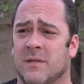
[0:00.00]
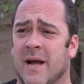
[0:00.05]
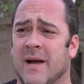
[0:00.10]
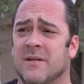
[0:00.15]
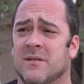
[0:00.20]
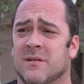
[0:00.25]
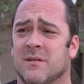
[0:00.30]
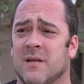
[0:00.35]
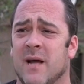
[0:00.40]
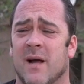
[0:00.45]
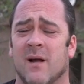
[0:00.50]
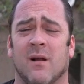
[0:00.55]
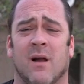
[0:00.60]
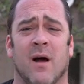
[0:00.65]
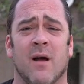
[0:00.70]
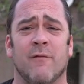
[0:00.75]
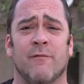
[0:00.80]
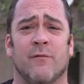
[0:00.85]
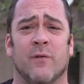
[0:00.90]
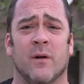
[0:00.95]
day-to-day
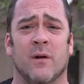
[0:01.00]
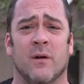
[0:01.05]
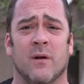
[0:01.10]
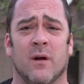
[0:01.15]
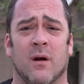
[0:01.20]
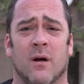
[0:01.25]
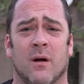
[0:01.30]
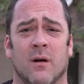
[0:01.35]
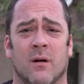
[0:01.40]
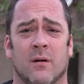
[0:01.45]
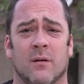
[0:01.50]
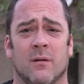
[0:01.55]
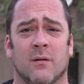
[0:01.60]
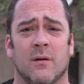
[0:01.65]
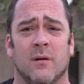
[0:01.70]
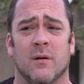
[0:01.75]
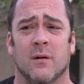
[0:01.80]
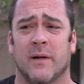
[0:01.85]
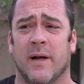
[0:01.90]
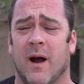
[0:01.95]
life in
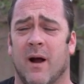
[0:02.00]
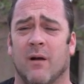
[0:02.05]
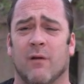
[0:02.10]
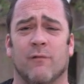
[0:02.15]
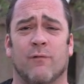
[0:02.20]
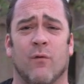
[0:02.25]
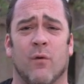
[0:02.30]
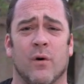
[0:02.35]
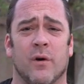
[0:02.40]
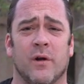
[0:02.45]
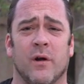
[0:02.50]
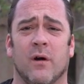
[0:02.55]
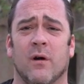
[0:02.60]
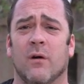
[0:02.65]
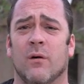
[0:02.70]
California